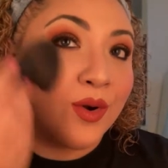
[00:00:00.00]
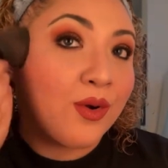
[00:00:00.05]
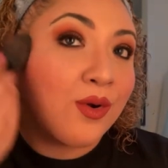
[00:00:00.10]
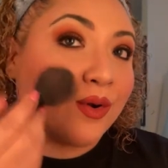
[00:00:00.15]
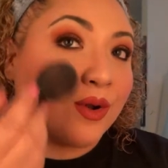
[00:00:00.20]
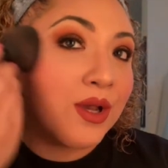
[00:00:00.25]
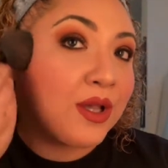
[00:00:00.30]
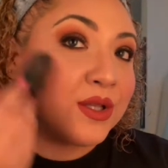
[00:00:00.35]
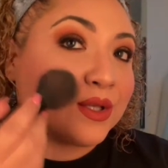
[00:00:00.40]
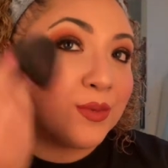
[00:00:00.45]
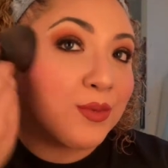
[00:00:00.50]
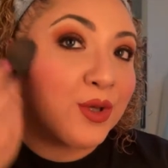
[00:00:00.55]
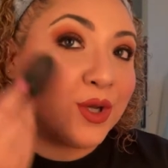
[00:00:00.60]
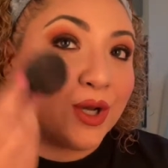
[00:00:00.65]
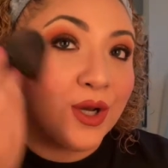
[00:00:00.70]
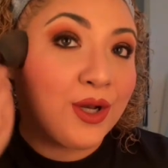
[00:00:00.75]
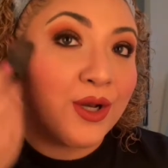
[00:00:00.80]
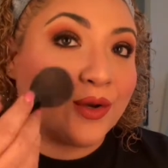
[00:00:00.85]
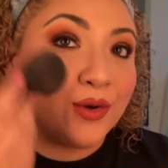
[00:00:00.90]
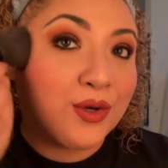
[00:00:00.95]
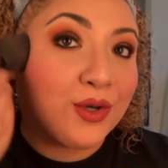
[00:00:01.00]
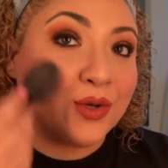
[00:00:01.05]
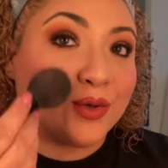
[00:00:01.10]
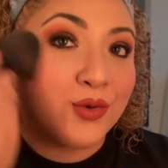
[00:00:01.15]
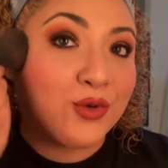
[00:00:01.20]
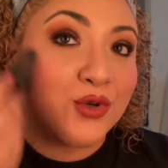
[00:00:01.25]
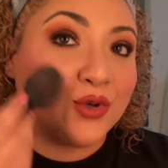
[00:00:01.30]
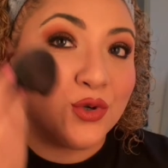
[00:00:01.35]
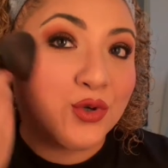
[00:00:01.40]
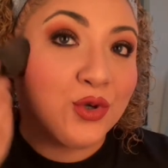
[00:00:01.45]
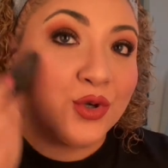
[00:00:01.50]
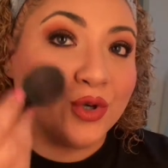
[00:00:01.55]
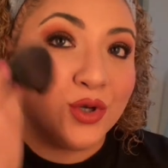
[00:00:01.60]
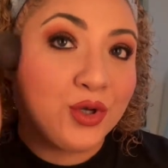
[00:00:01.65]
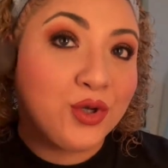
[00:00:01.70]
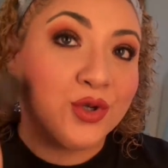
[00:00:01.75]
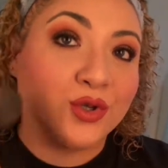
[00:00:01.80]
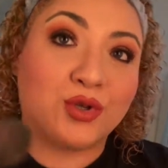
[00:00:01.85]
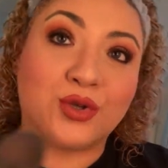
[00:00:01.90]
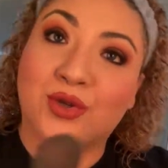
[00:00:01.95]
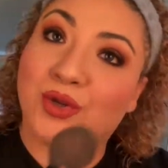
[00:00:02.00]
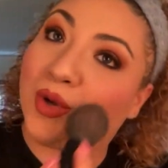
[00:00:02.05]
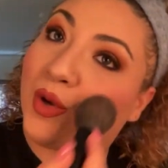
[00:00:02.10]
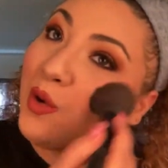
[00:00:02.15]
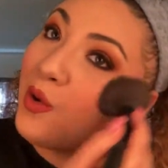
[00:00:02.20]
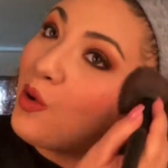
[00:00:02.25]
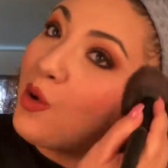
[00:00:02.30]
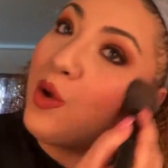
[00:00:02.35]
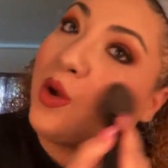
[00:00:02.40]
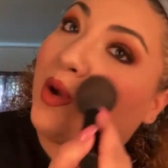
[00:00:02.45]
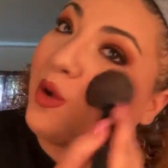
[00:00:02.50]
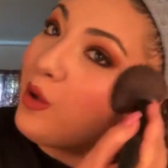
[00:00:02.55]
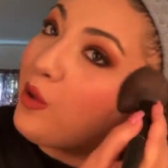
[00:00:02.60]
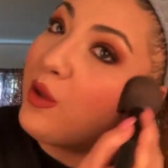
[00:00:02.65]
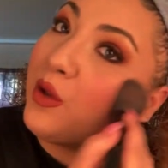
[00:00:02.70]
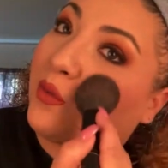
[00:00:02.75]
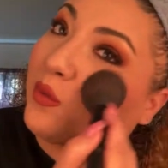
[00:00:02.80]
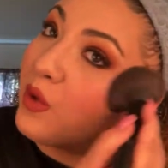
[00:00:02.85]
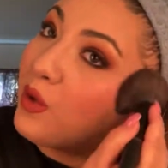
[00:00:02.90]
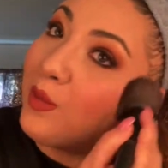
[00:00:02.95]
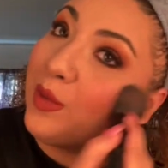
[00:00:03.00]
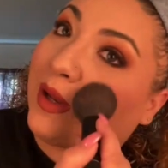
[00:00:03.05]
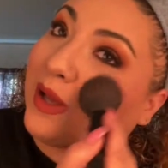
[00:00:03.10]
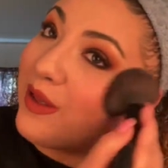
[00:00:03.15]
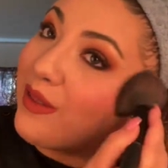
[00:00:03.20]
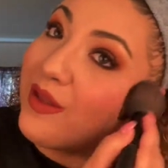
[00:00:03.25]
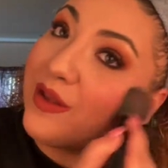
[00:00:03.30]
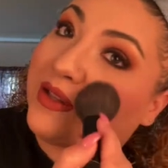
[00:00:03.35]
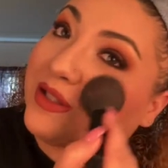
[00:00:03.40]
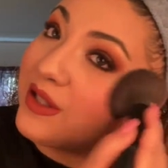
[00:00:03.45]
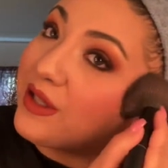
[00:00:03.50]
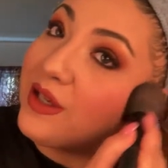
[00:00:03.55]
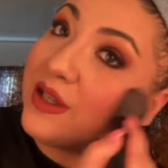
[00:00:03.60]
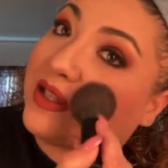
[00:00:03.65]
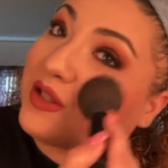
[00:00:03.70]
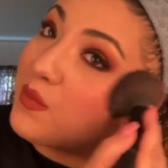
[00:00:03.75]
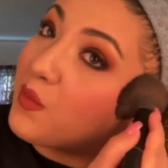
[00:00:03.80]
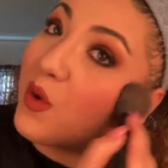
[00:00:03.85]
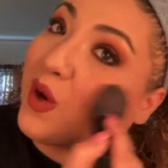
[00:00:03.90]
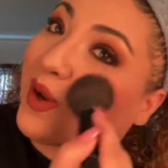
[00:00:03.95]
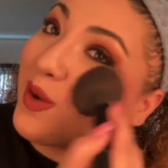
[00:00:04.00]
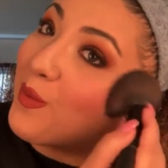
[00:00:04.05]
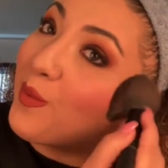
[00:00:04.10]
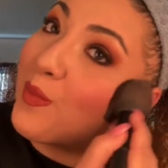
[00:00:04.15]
Get some color in those streaks. And then reapply the setting spray.